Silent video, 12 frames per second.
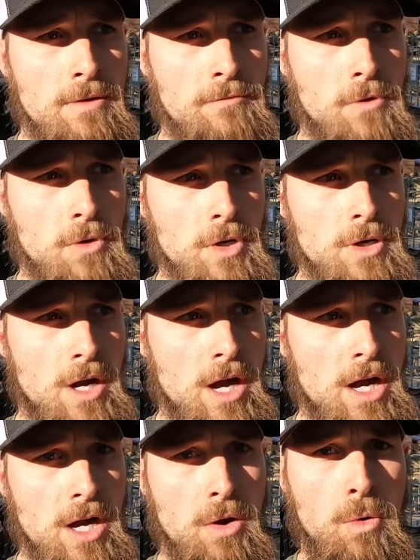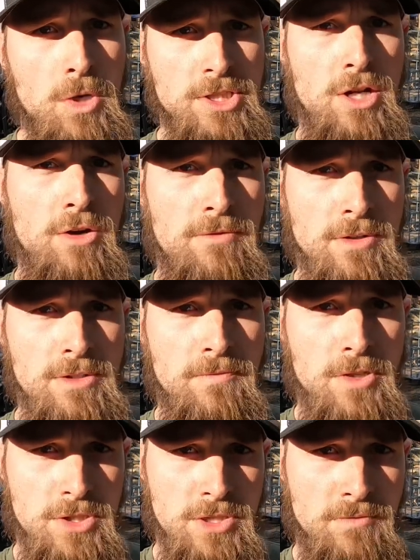for horizontal
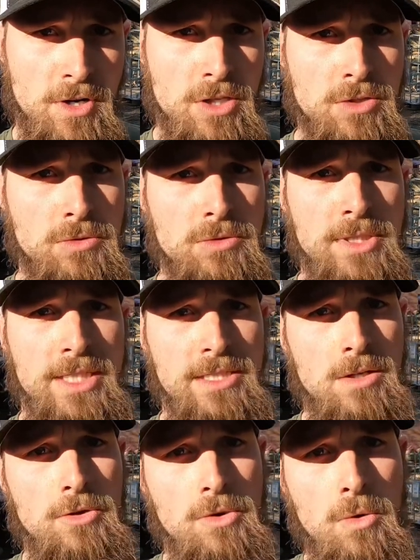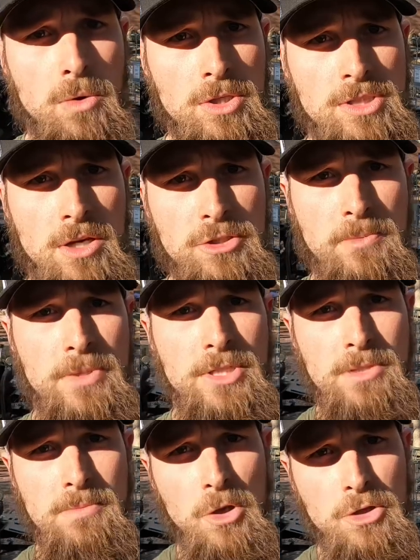versus vertical is, on a horizontal
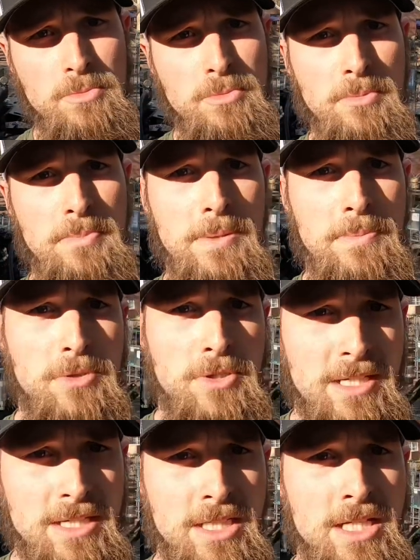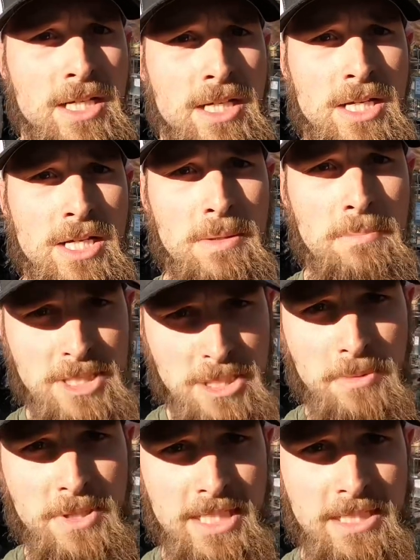splitter, multiple people can be
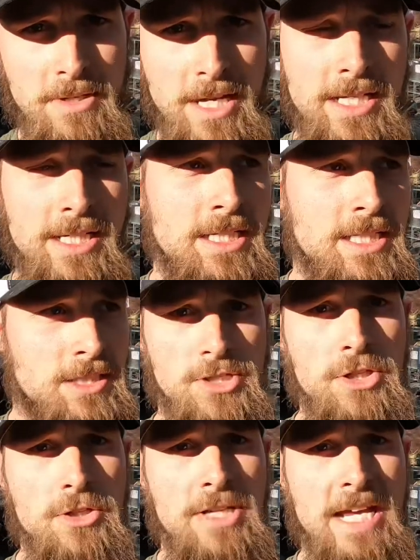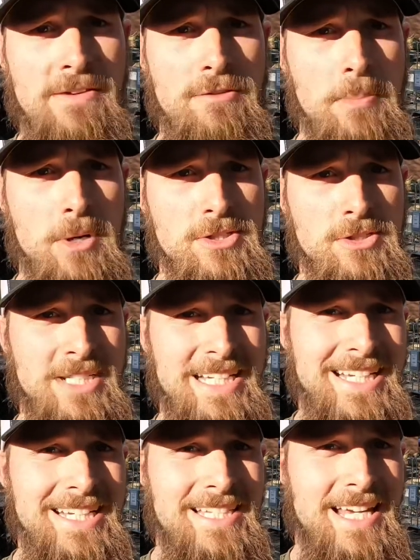splitting, right? So you can have a person on
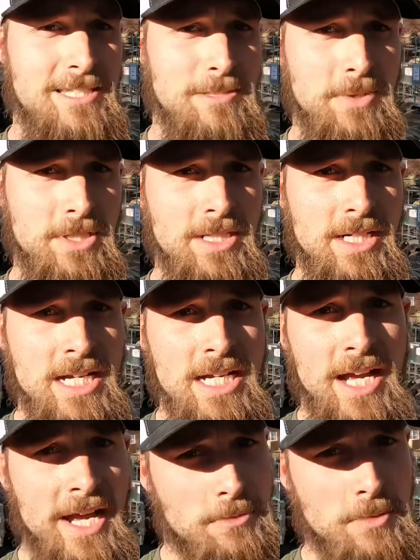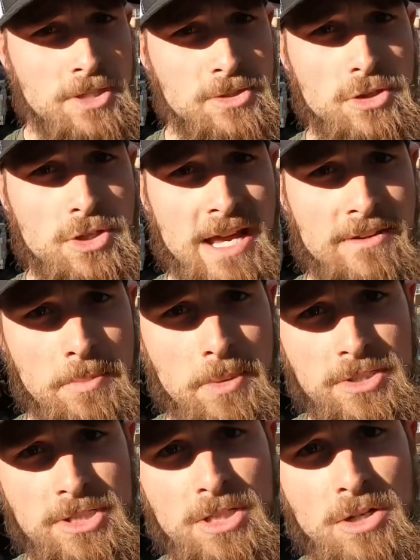each side of the splitter, as well as you can have a
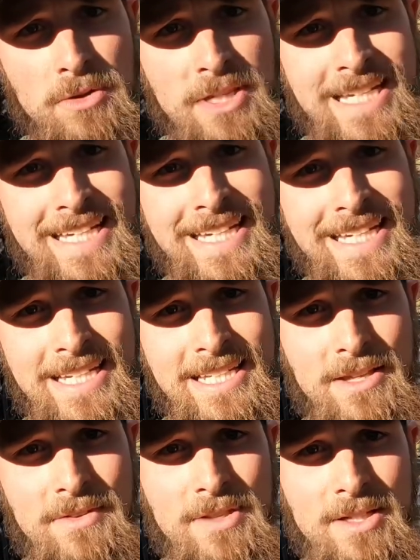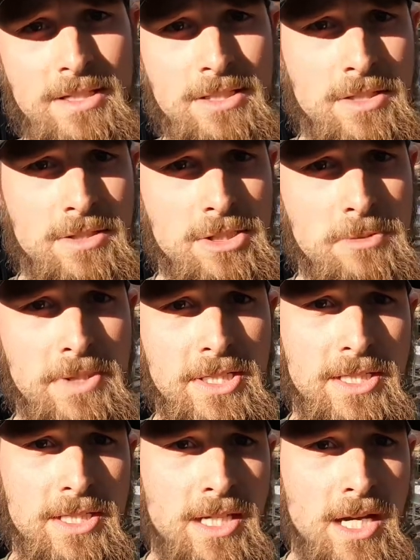person on the end of the
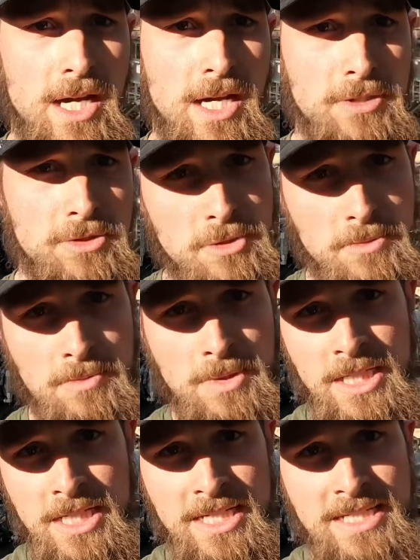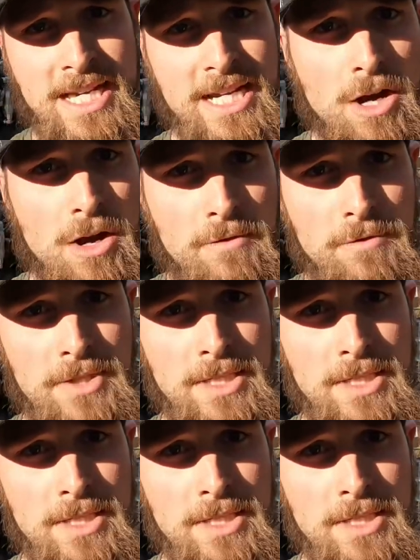splitter to take off